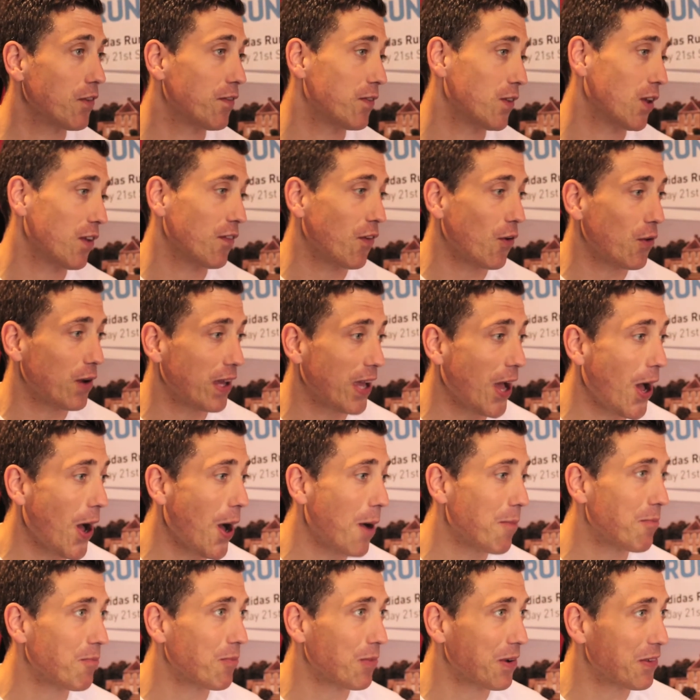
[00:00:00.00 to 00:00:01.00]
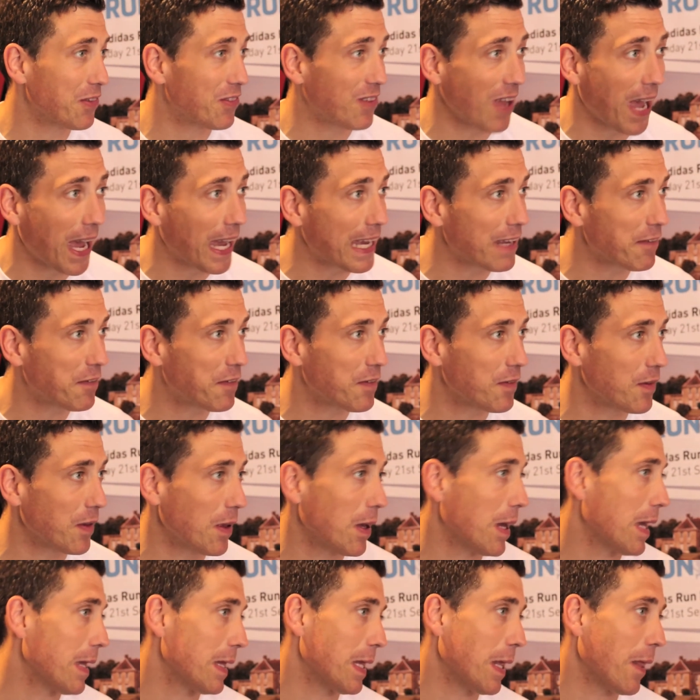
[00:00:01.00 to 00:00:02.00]
you've already heard with Dave,
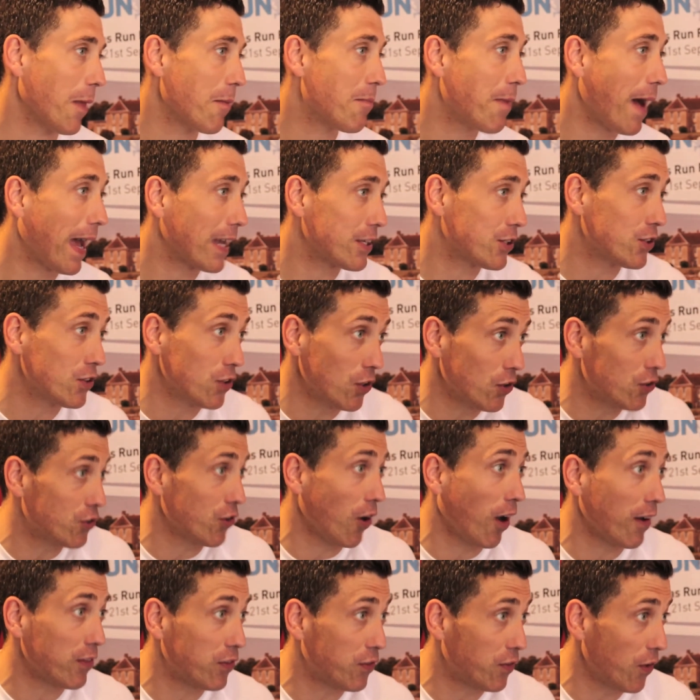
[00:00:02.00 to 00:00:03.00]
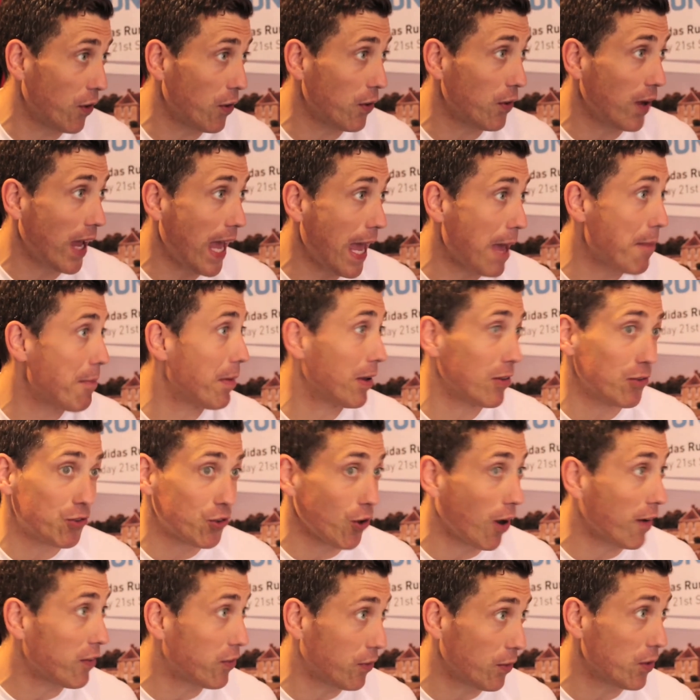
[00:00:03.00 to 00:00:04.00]
the passion that drives through him and
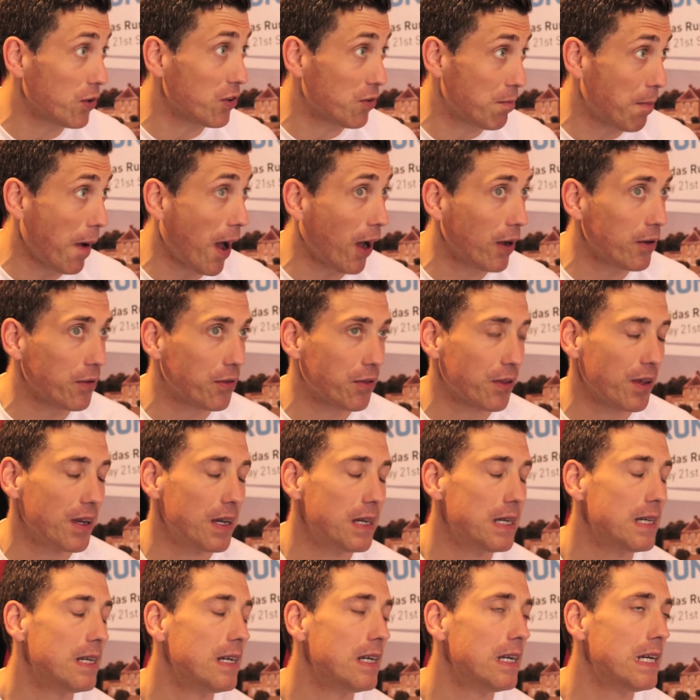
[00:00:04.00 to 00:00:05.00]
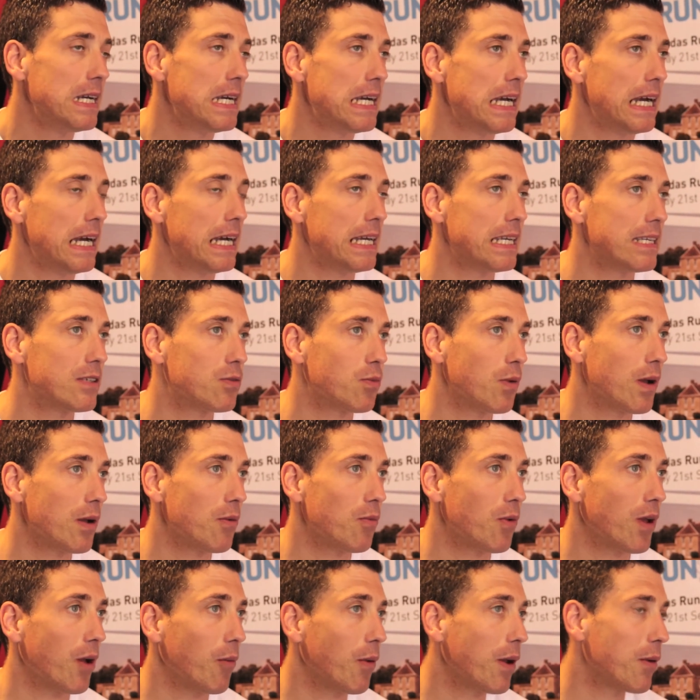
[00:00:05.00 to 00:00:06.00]
drives through us both. Is
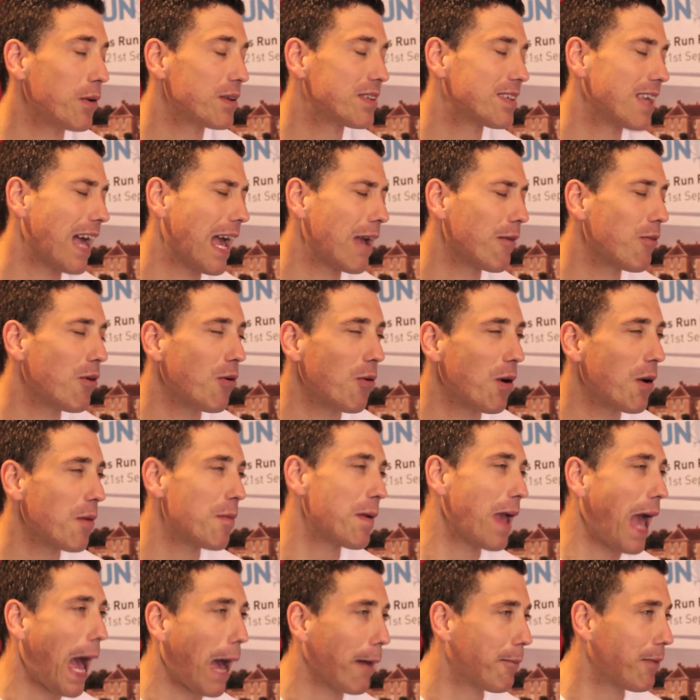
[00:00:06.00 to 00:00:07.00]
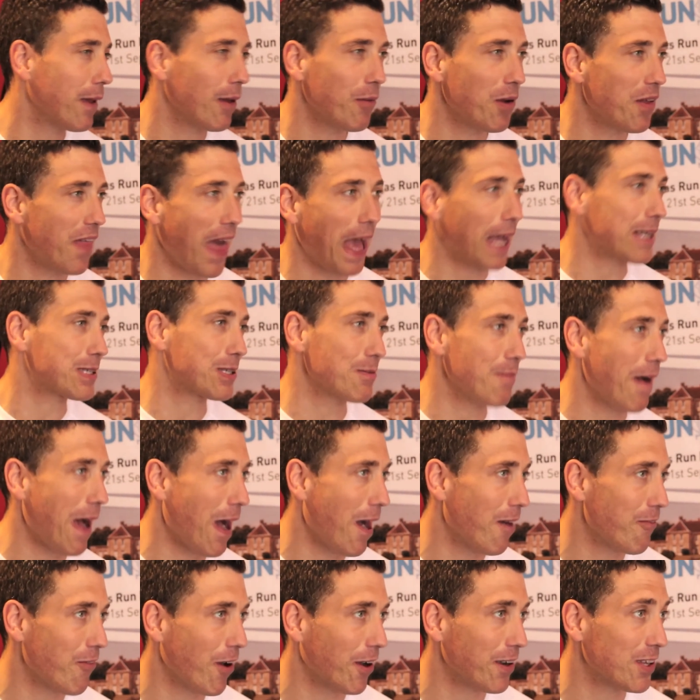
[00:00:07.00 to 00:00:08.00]
we were saying, well, we'll be happy with X
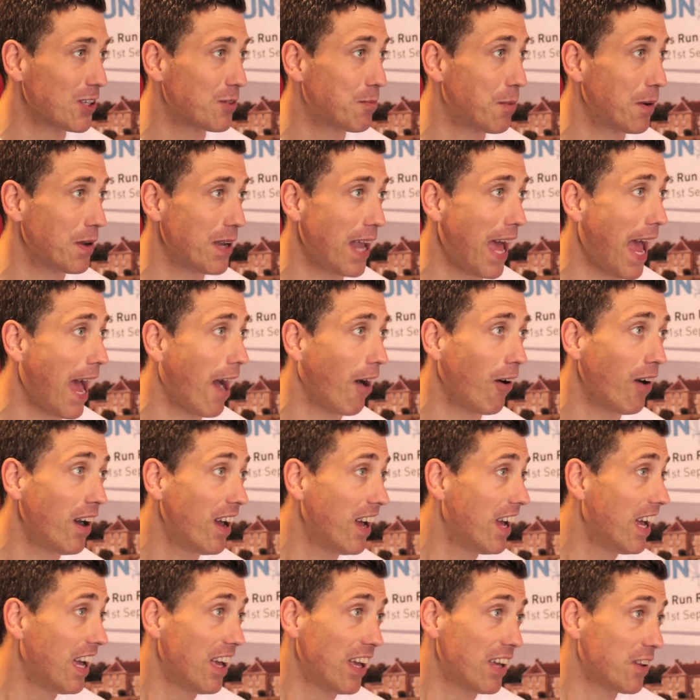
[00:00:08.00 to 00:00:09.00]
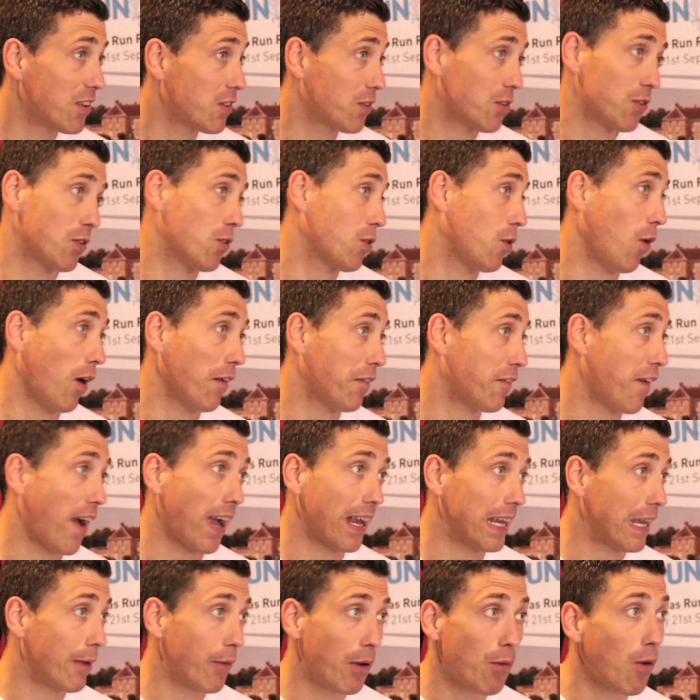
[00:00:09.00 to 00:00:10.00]
amount of runners, but now, quite
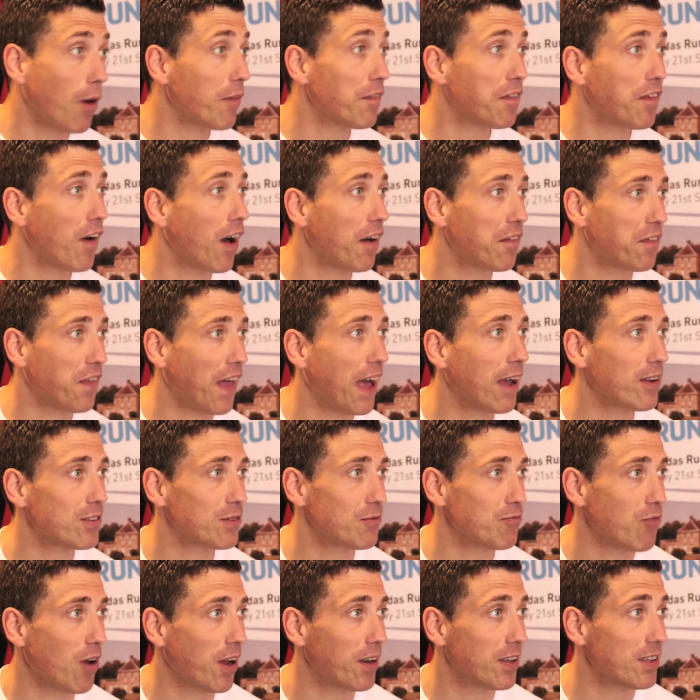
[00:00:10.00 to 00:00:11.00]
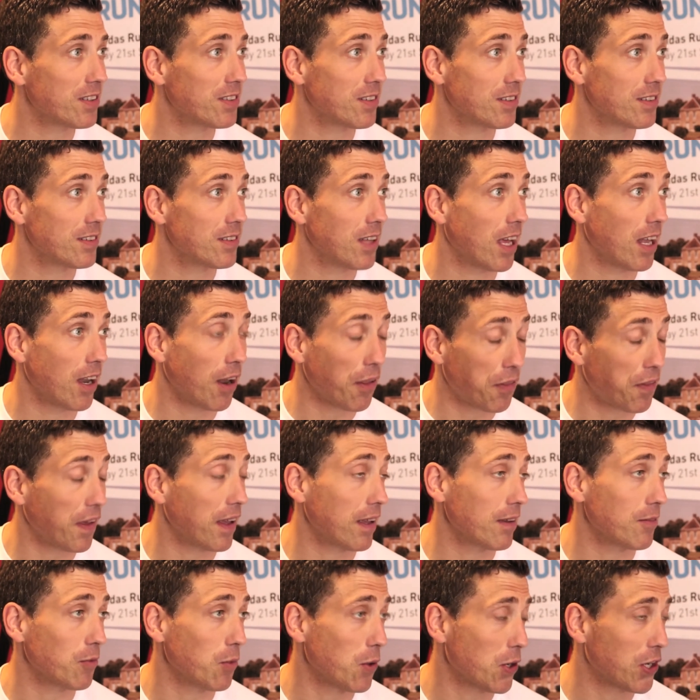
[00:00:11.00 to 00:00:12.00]
frankly, we want 5,000 runners, and I
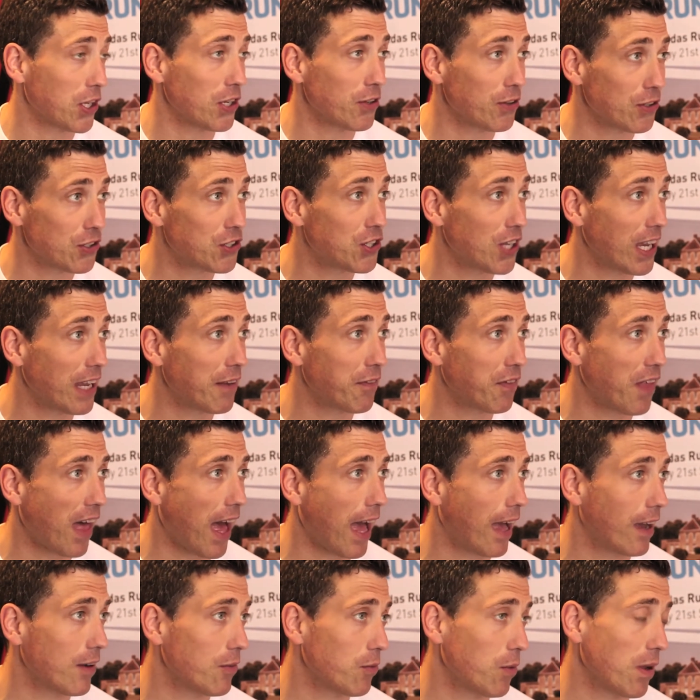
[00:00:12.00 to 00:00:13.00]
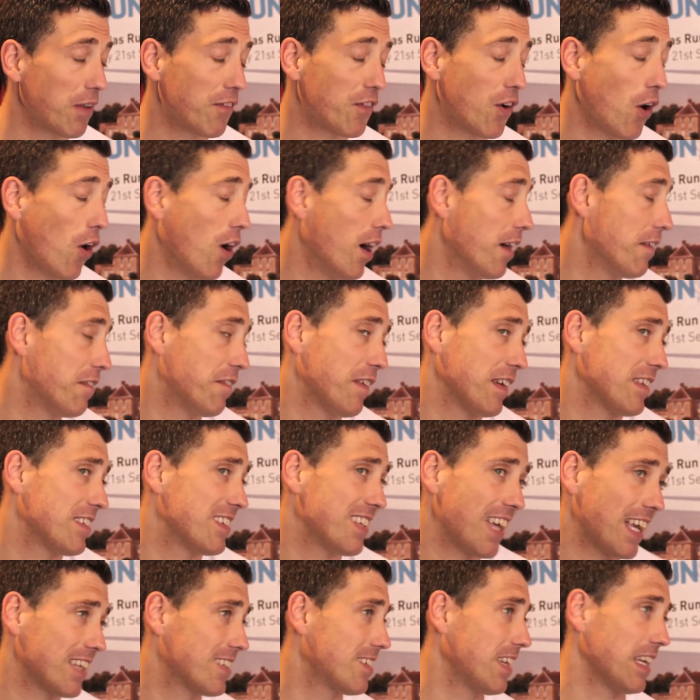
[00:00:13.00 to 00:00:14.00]
think we're going to achieve that. We've got a
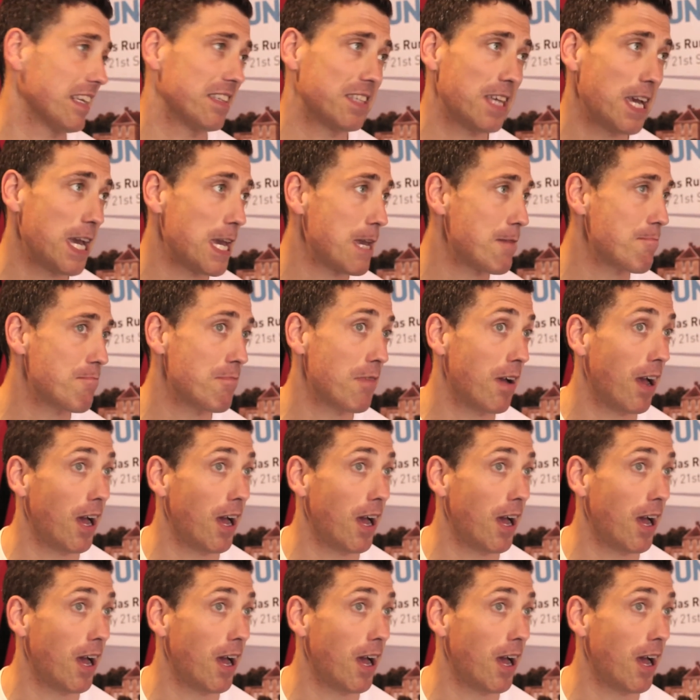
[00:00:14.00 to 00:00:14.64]
fantastic team